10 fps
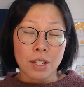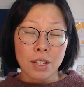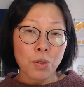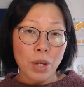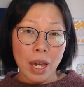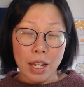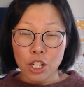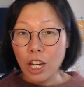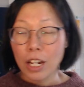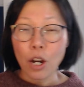you can
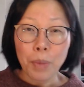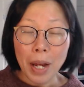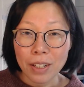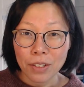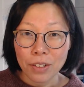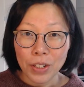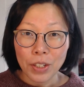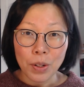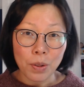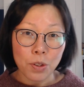check out my other
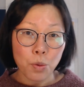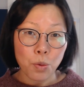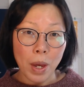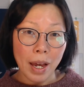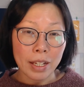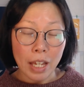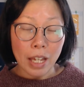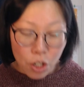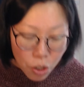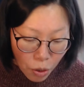videos where I
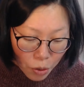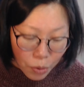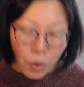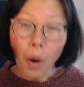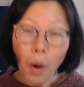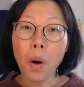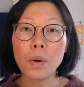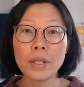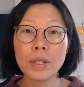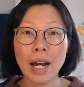can show you
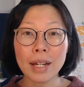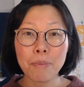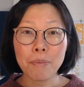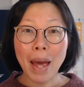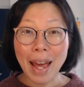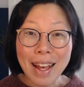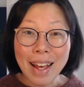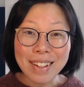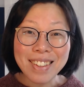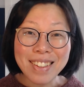all the other
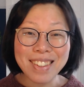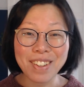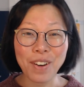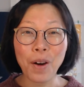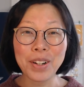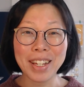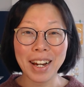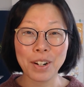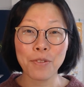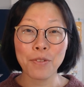pens, all the
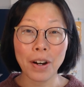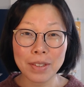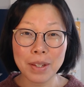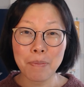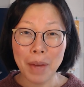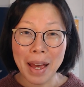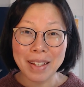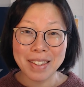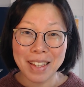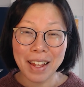other fountain
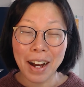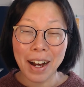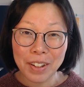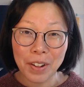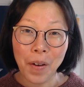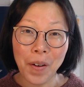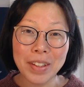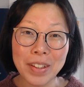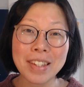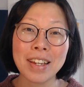pens that I
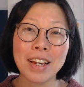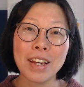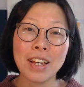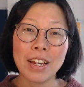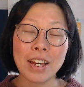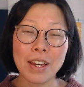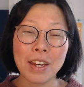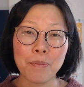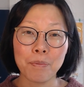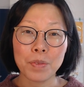got
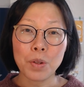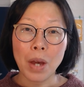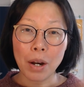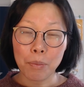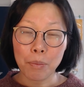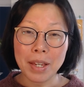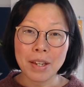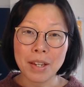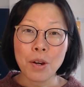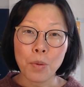to help
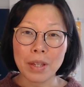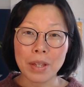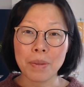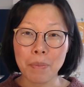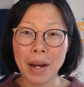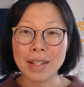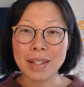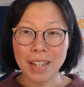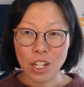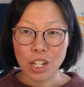me with my
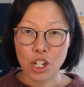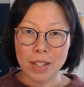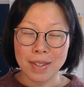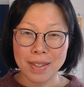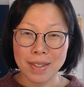sketches.